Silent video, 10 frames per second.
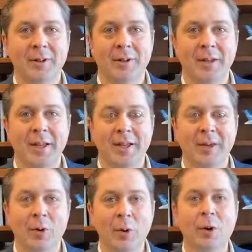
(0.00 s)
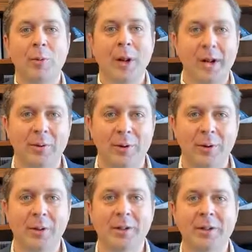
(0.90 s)
The order went out
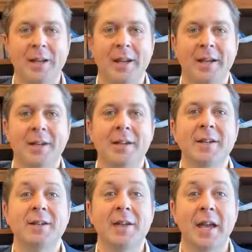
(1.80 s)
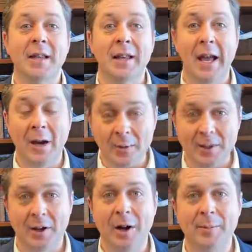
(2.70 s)
earlier today saying that the House
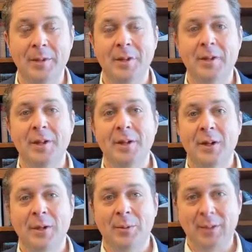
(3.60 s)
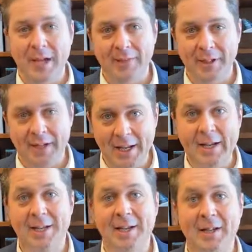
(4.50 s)
of Commons was having
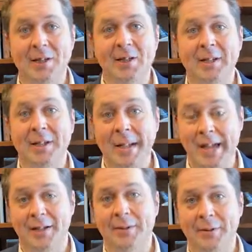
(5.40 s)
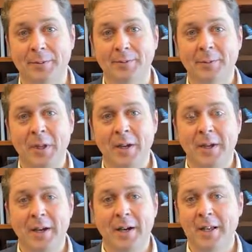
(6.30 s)
today's session canceled.
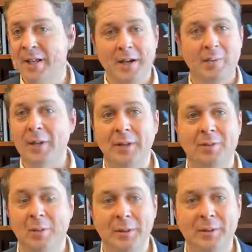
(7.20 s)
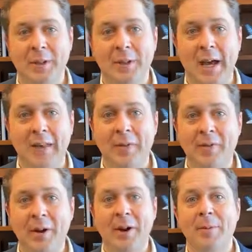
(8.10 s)
Uh, this is unbelievable. At the
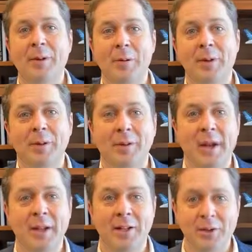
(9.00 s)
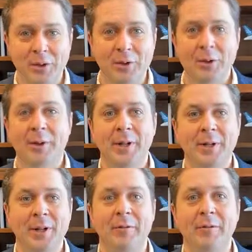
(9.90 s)
very moment when Trudeau and his
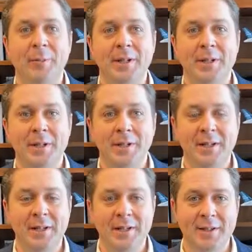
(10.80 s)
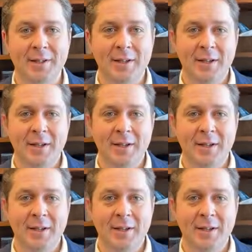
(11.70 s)
government is